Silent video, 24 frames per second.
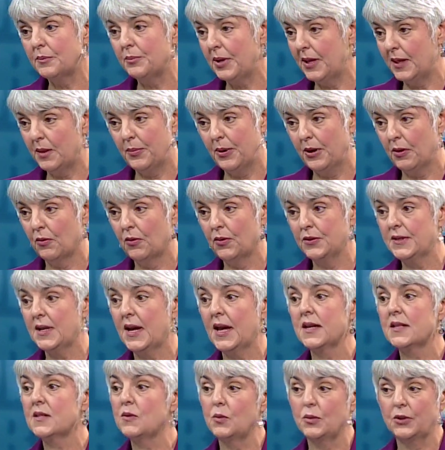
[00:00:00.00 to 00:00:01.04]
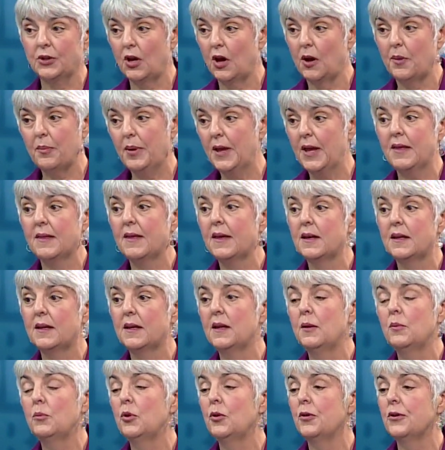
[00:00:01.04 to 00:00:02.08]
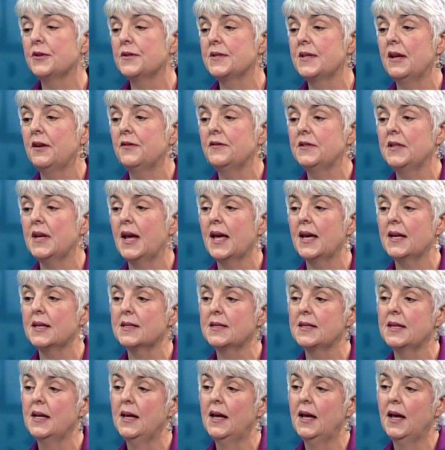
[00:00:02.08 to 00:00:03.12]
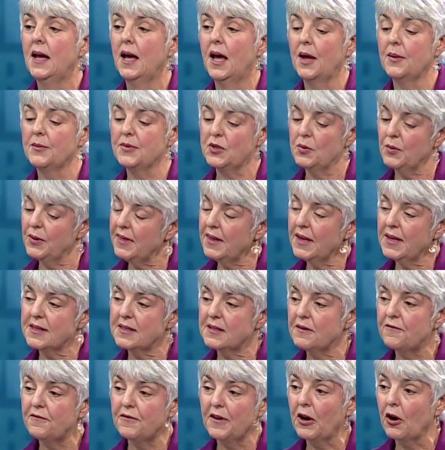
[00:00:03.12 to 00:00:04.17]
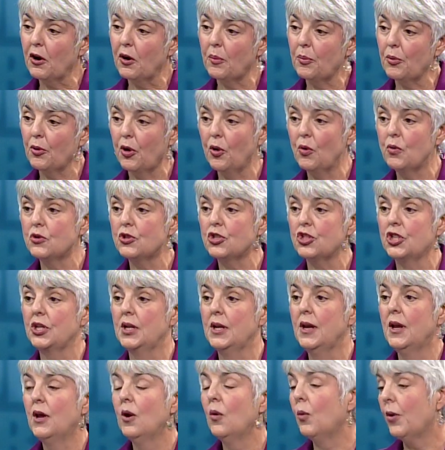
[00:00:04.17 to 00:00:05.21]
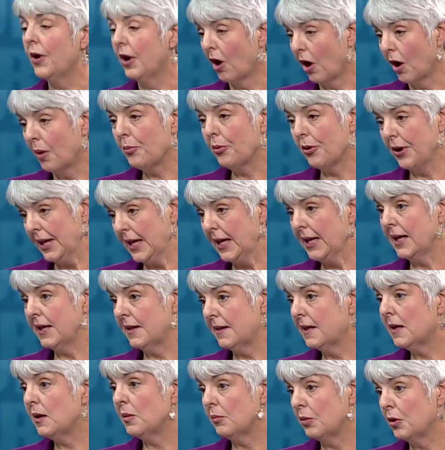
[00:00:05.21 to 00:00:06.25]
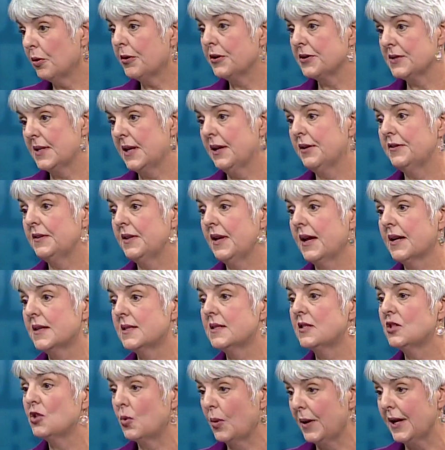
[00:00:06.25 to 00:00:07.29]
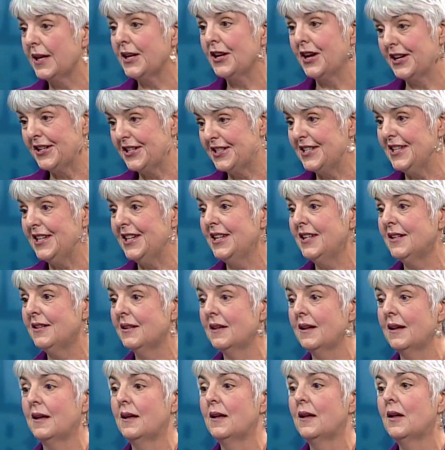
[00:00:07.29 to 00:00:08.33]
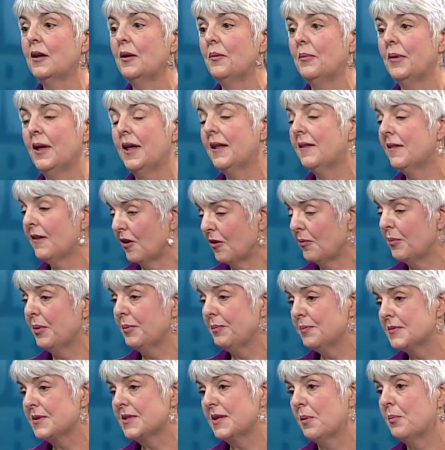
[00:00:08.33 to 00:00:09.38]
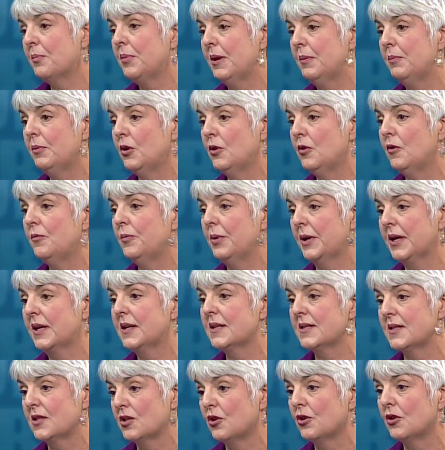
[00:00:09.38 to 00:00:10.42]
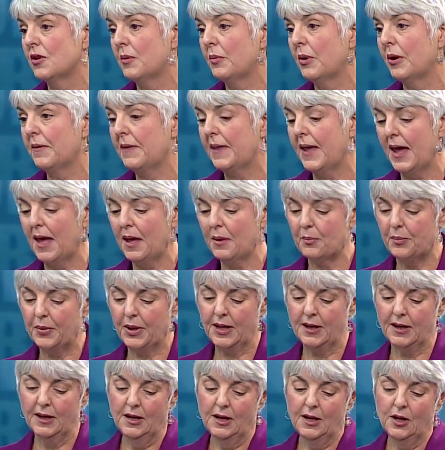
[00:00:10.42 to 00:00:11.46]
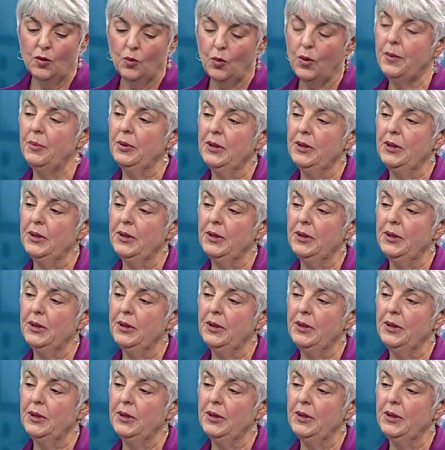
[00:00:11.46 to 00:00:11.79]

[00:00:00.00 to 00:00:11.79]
pay the payroll tax, will not pay the employer's health tax. So we think it's a fair approach. We are bringing in the employer's health tax in 2019, and there have been some people who've been concerned about that, but we